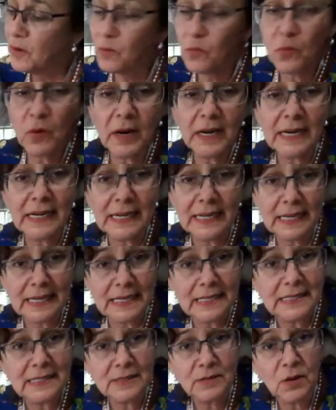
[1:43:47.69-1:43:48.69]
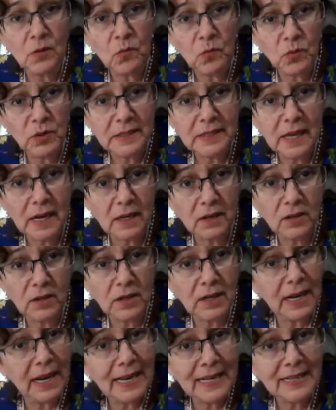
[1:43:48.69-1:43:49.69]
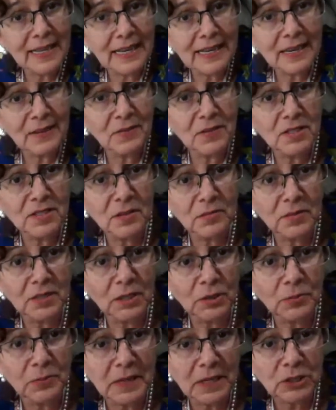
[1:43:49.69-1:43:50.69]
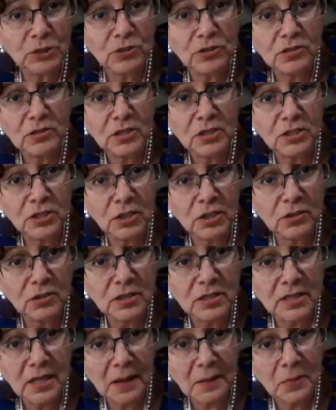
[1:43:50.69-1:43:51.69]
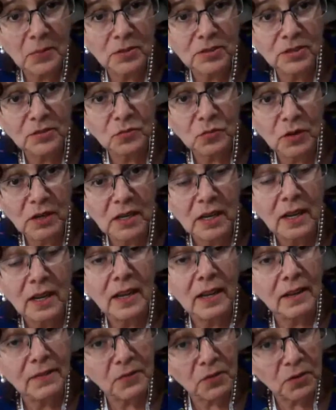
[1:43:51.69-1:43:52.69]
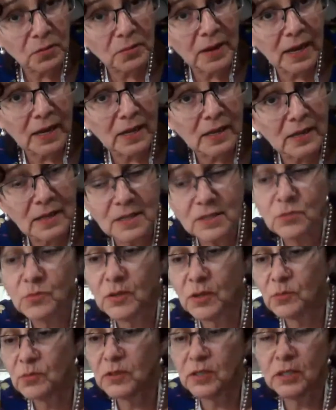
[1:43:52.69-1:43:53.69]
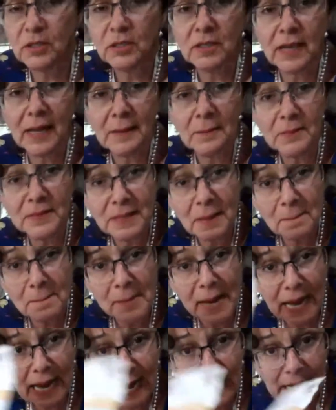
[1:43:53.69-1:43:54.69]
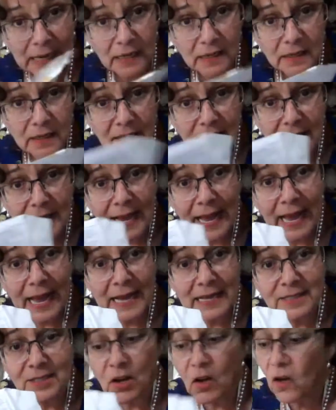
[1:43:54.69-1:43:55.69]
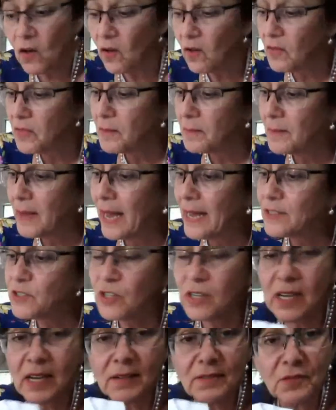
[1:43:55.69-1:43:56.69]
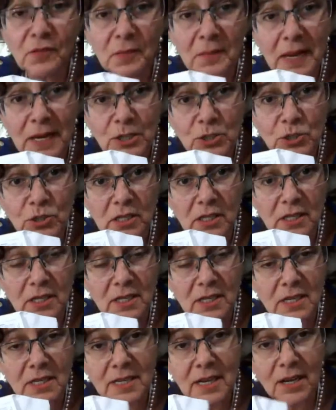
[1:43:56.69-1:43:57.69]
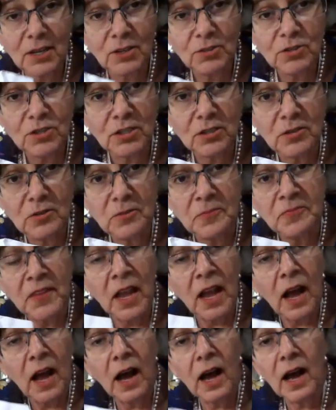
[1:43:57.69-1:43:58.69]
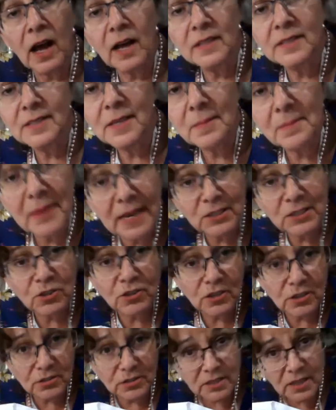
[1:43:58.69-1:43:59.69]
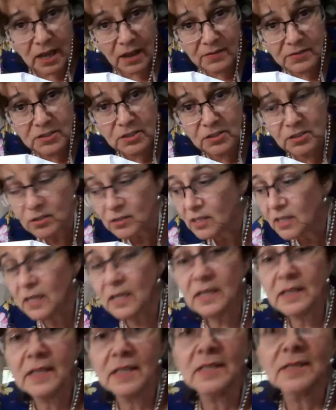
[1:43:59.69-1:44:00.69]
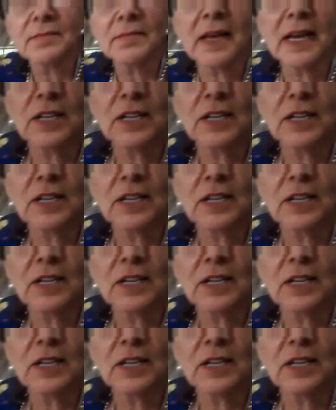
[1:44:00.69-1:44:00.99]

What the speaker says: what it is and what they look like, and they give you some little pictures to show you samples of what, if you're making this, what it would look like. But the back has all the magic information in it. It tells you to measure yourself. So you need this